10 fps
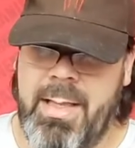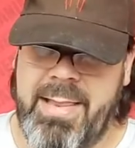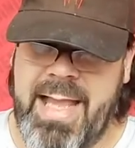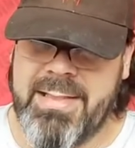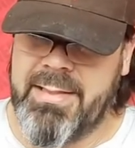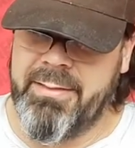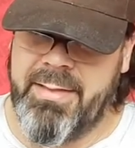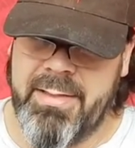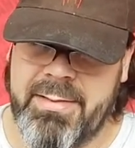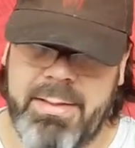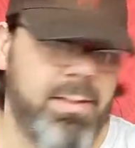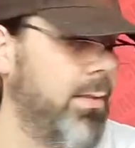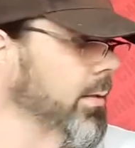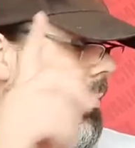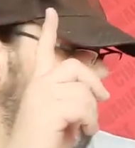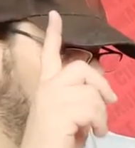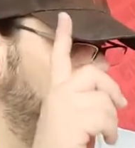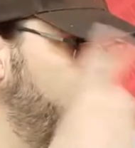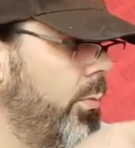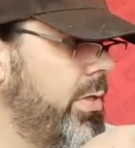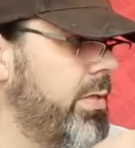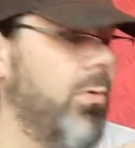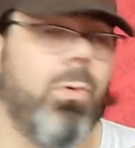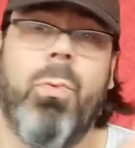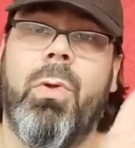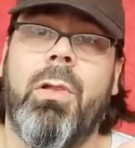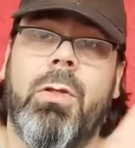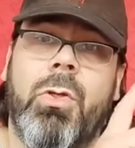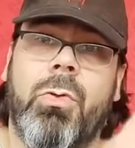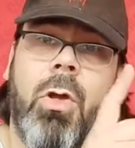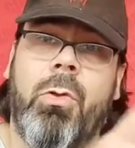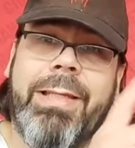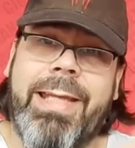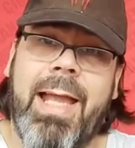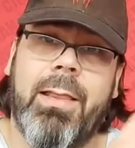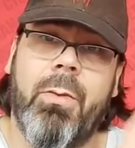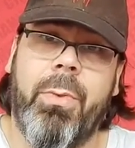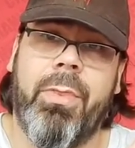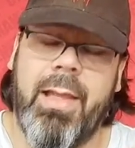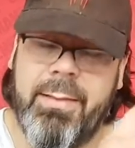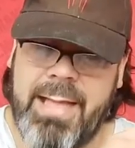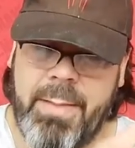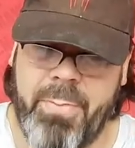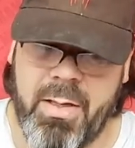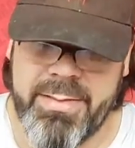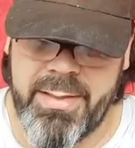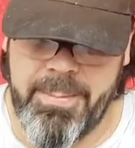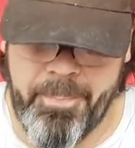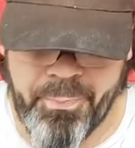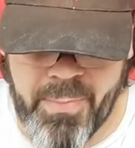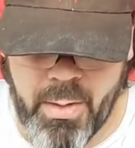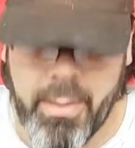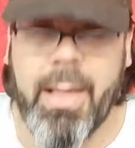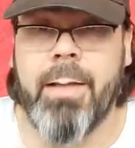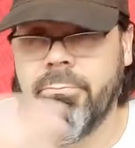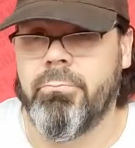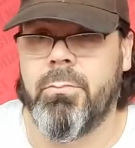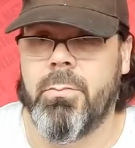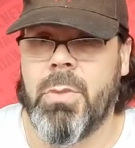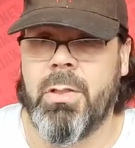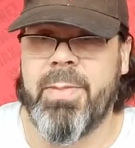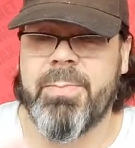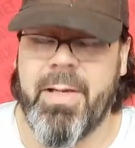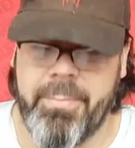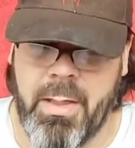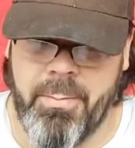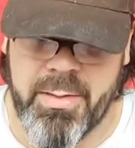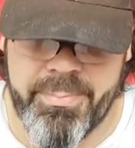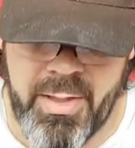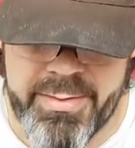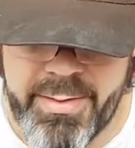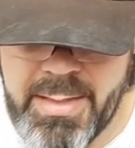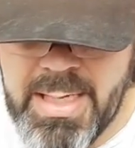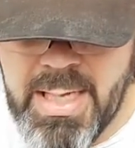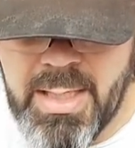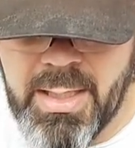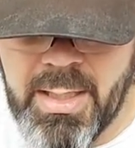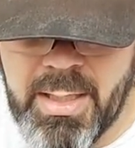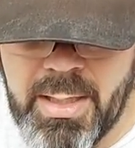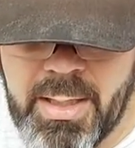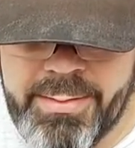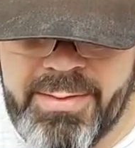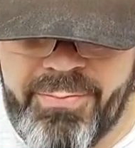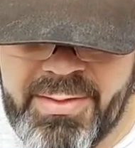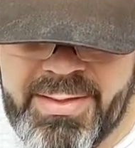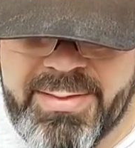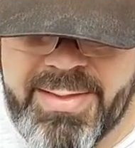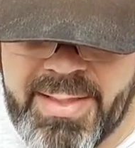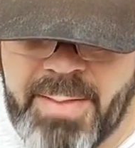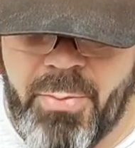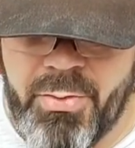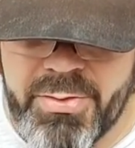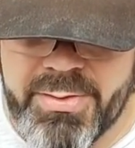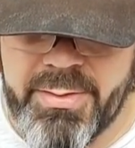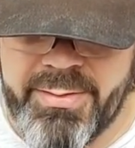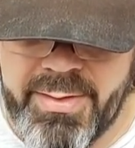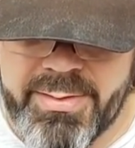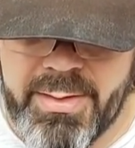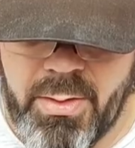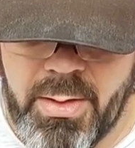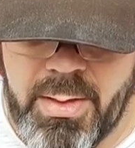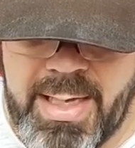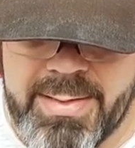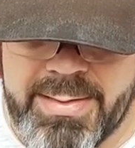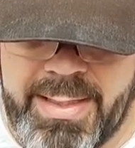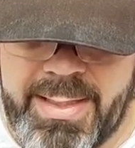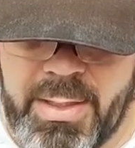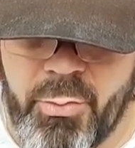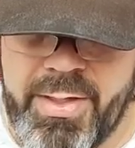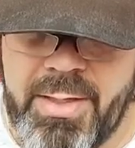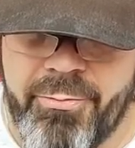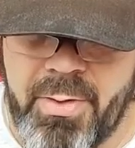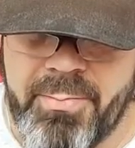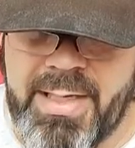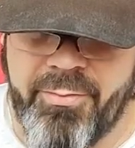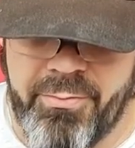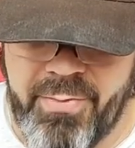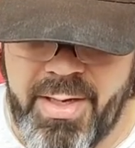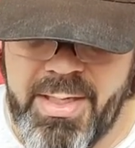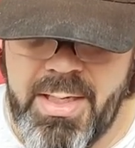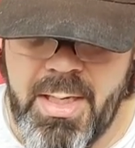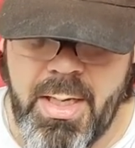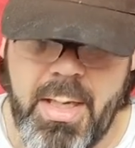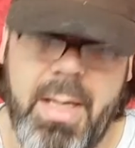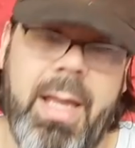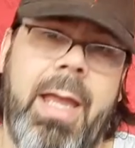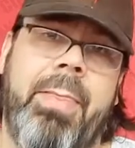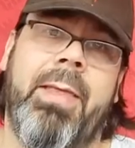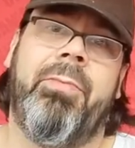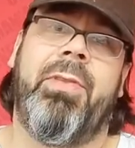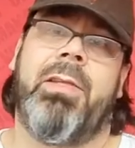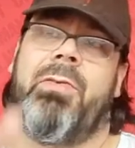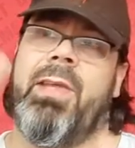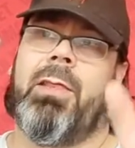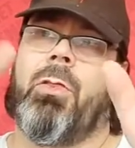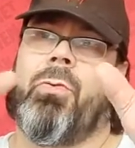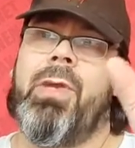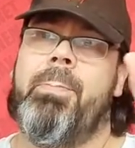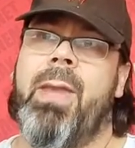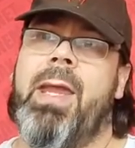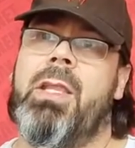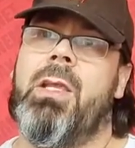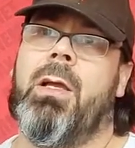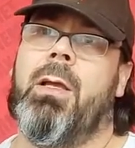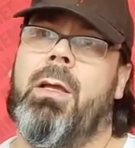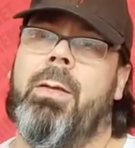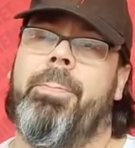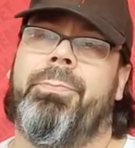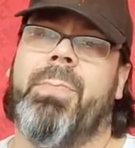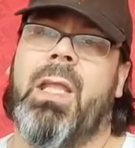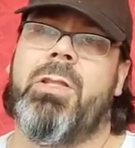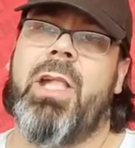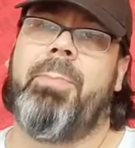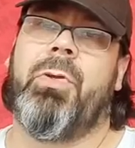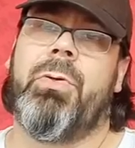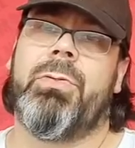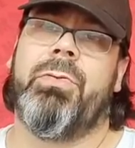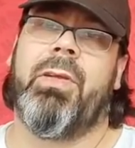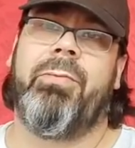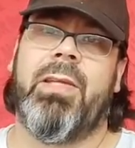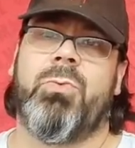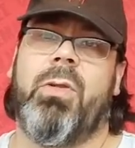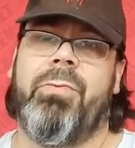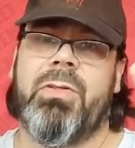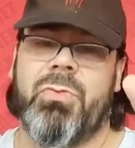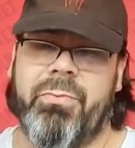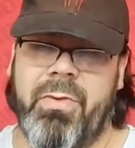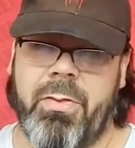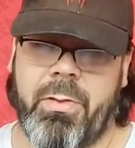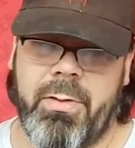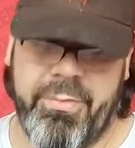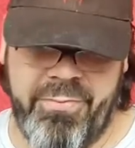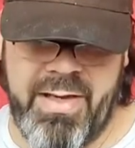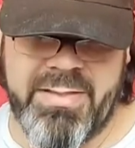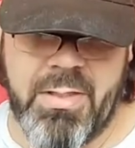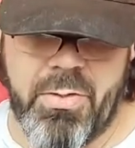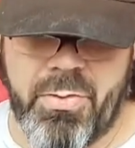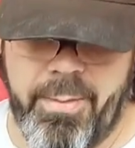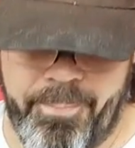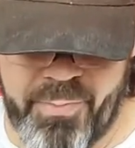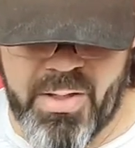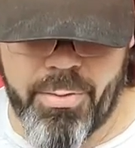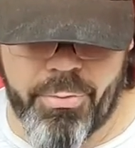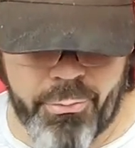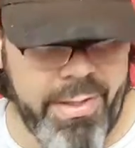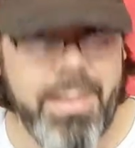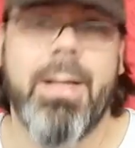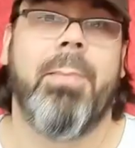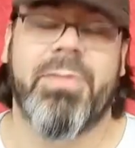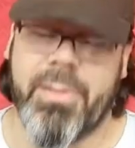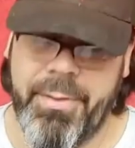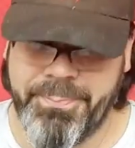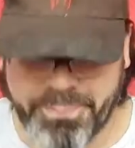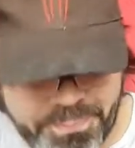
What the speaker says: Last disc, which you'll only get with that box set, and the Best Buy box set. The Infinity Saga Bonus Disc has a greeting from Kevin Feige, and then after that you got three main chapters. You've got Phase 1, Phase 2, and Phase 3. I'm sorry.